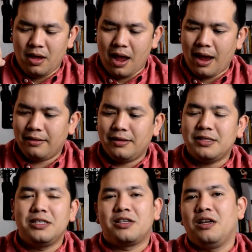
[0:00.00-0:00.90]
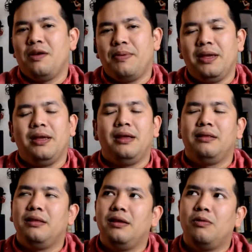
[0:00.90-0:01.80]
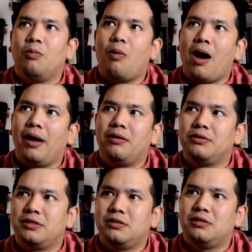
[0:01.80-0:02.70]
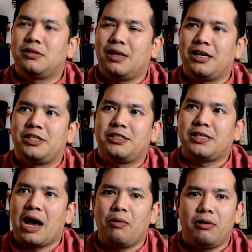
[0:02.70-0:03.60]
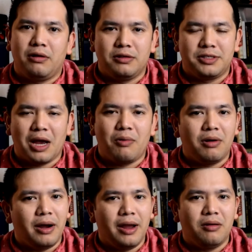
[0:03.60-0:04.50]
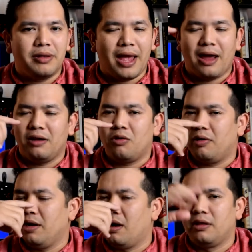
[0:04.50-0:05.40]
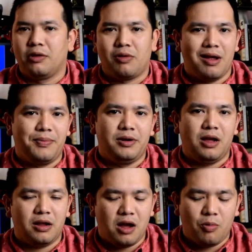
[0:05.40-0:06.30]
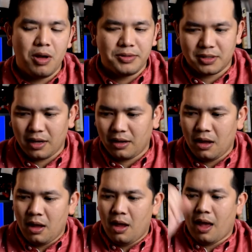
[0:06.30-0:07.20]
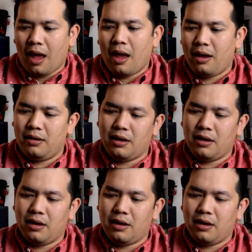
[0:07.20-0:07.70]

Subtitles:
and this is going to be in the wild slash sour ale category on the craftbeer.com website. And